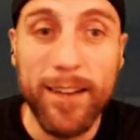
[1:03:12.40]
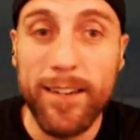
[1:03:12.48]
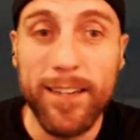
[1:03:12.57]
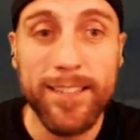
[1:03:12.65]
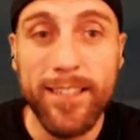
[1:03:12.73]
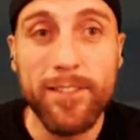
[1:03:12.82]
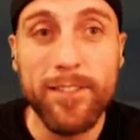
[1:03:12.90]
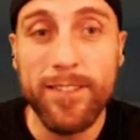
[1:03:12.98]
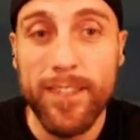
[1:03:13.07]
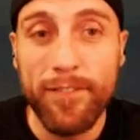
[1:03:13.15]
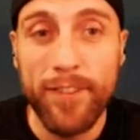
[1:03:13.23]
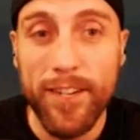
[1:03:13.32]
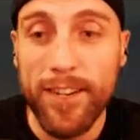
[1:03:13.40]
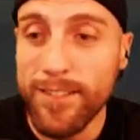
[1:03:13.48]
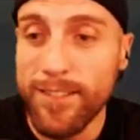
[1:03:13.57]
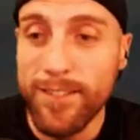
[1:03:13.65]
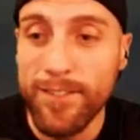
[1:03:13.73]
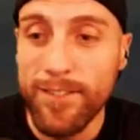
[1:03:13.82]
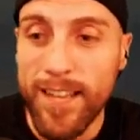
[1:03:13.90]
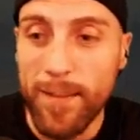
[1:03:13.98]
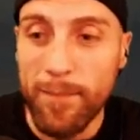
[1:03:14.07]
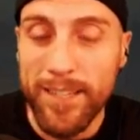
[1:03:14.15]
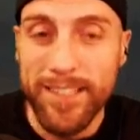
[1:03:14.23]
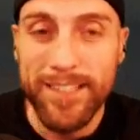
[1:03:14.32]
continue until I figure out this dude's name.
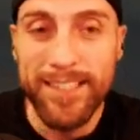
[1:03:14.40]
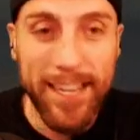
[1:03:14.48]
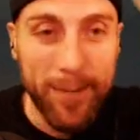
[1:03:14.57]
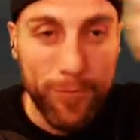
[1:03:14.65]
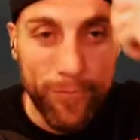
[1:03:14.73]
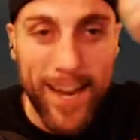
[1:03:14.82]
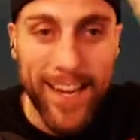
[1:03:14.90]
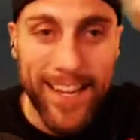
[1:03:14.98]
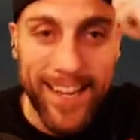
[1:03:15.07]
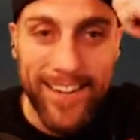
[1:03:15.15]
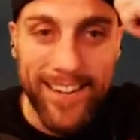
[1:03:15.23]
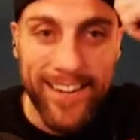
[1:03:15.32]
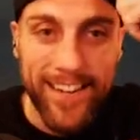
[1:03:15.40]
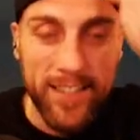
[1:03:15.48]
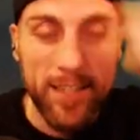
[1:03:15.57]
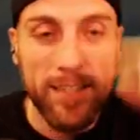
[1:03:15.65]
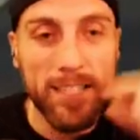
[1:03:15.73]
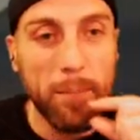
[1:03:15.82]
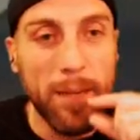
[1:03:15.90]
Because it's like right here. It's on the tip of my